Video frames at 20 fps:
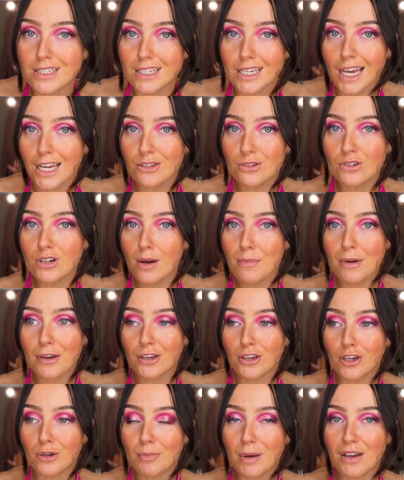Like, I don't know about
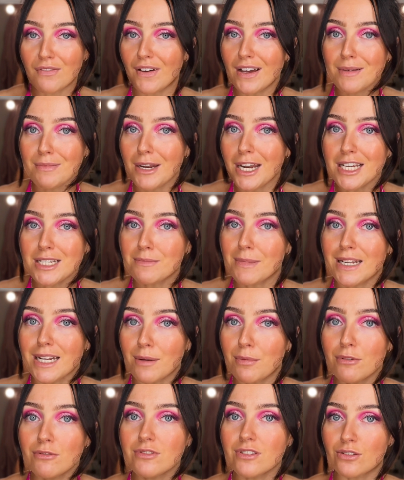you, but if I press my
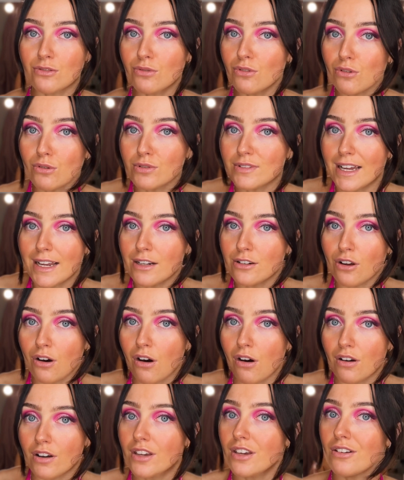nipples, they don't go ding
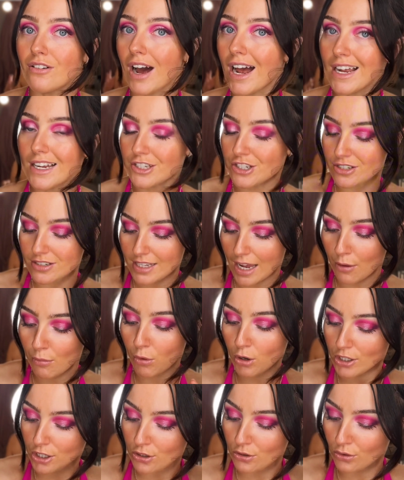dong. You know, I just, I
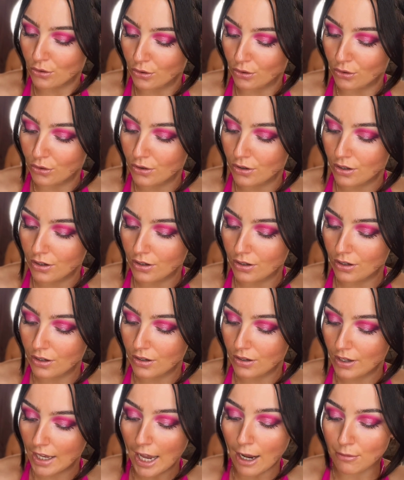want to know
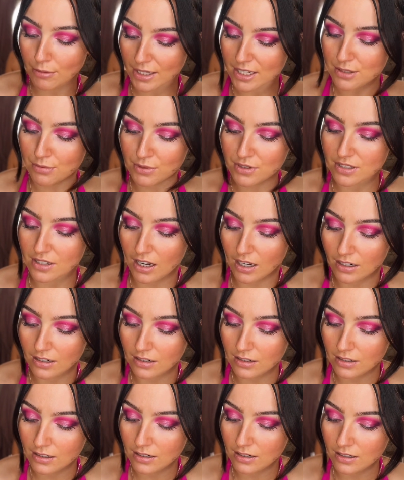how this was done.
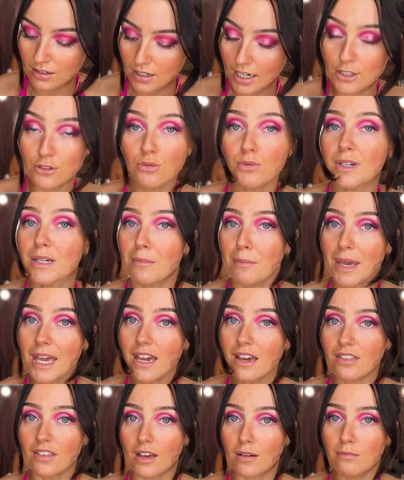I don't want to
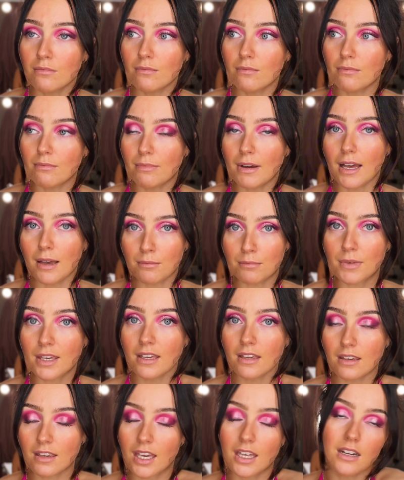make them, but I'm
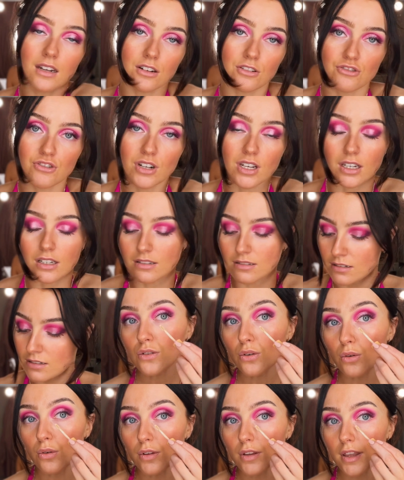kind of intrigued.
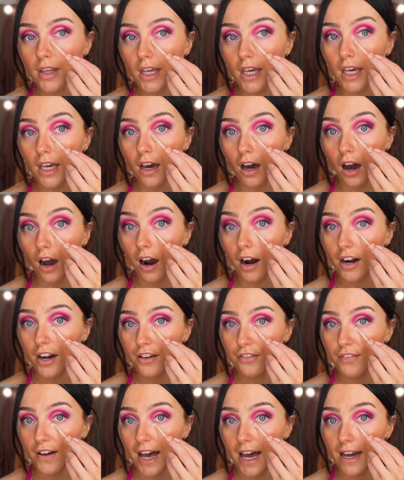So the
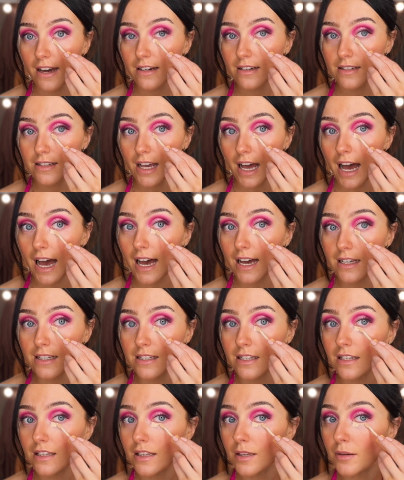artefacts,
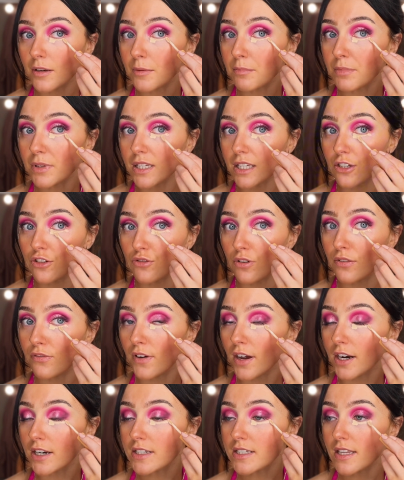as the police
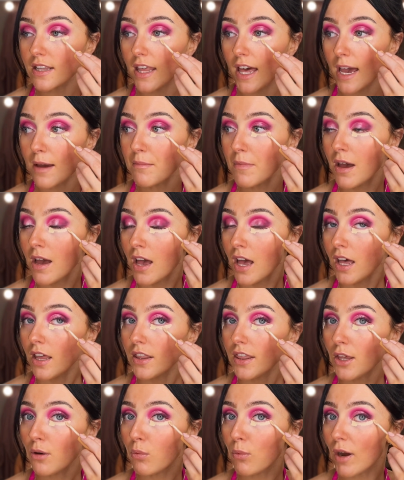referred to them,
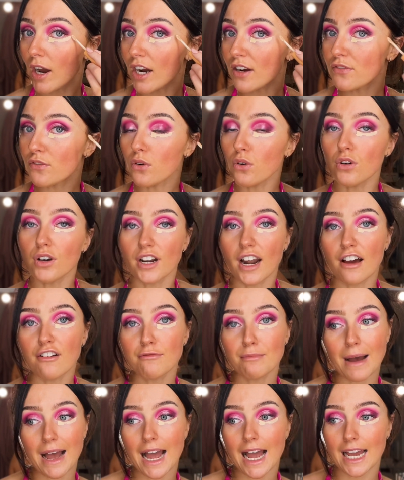they were photographed
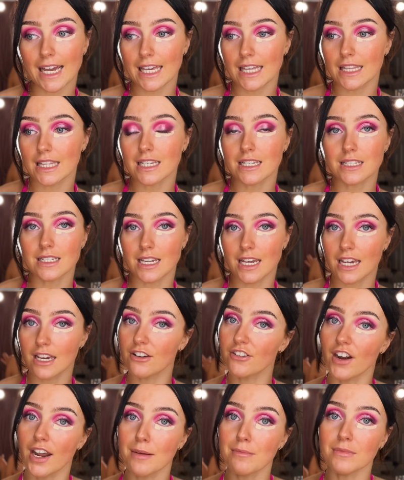by the State
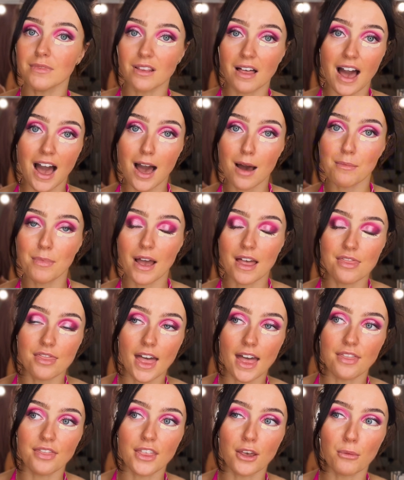Crime Lab and
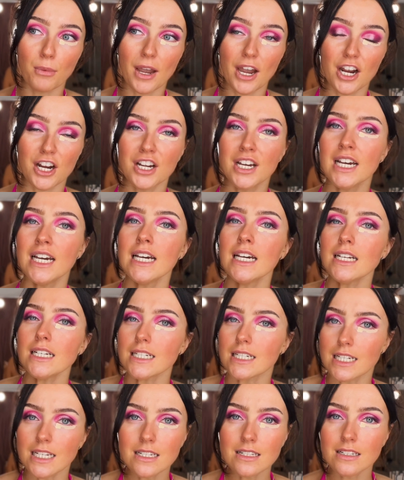then they were
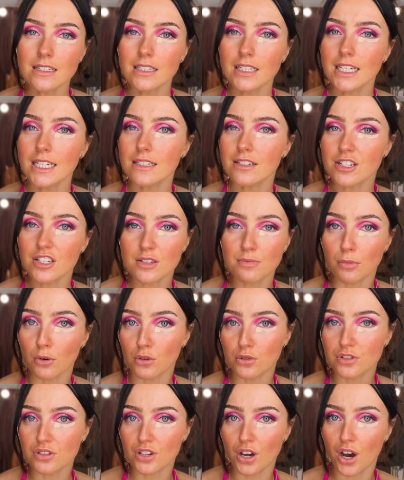decently
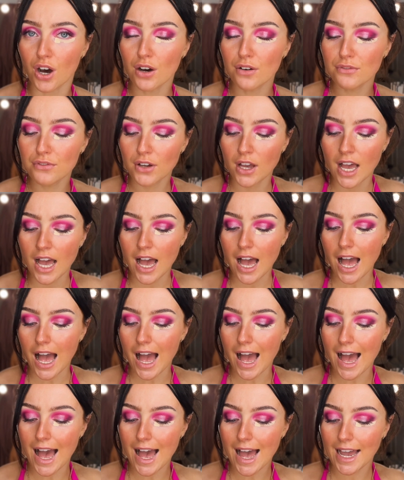disposed of.
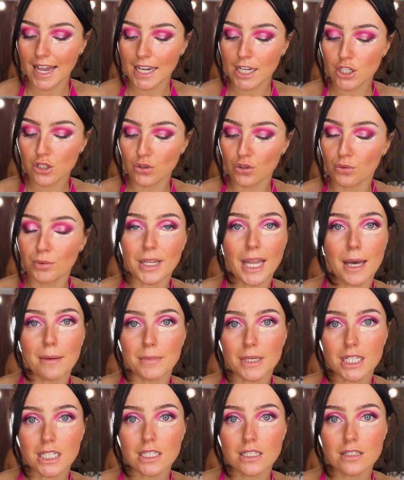I don't know what that
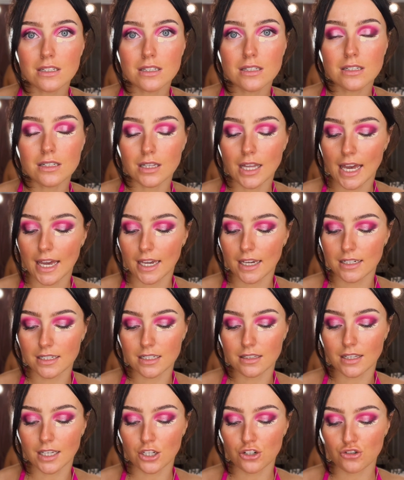means. Like,
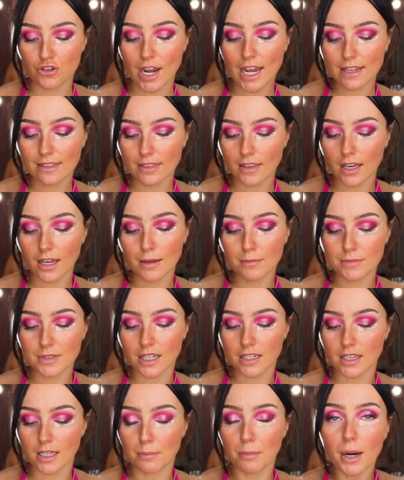did they shred them?
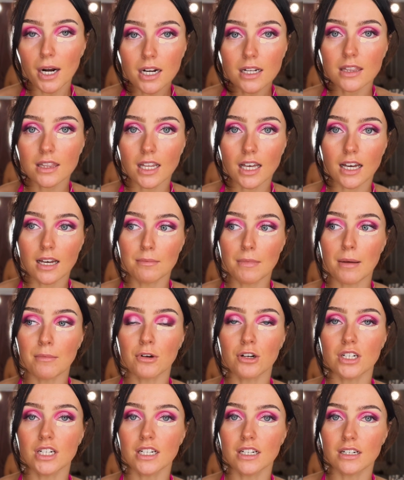Did they burn them? I'm
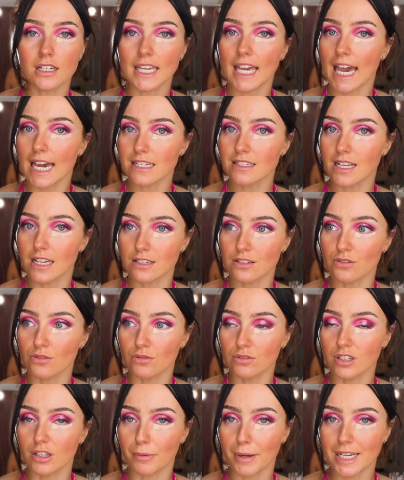gonna guess that's the
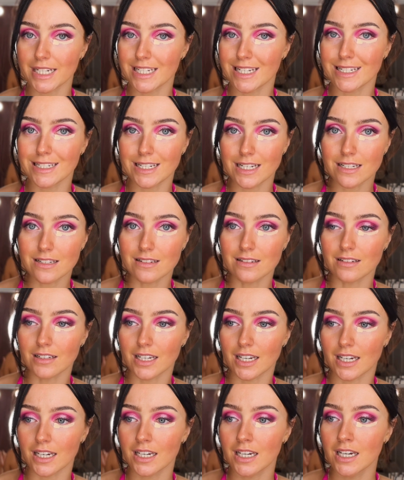only way to
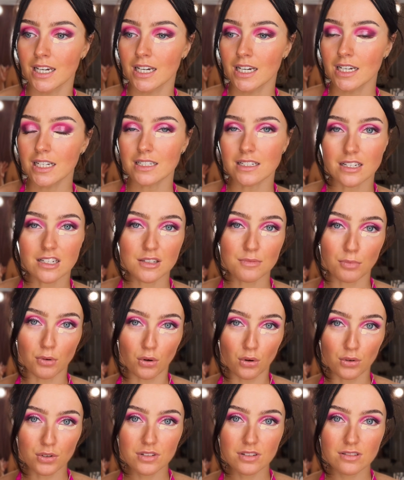decently
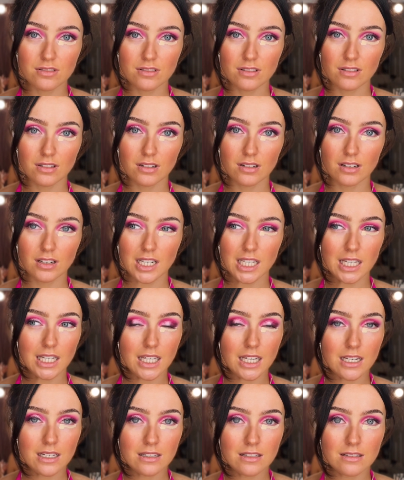dispose of
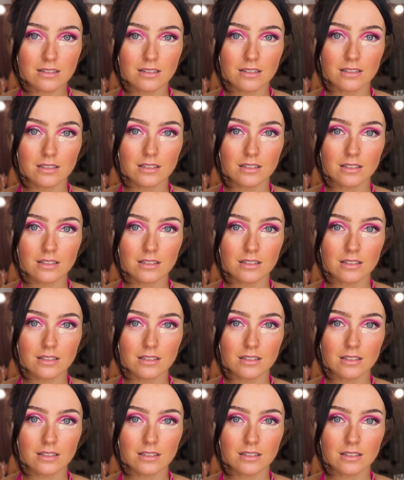these.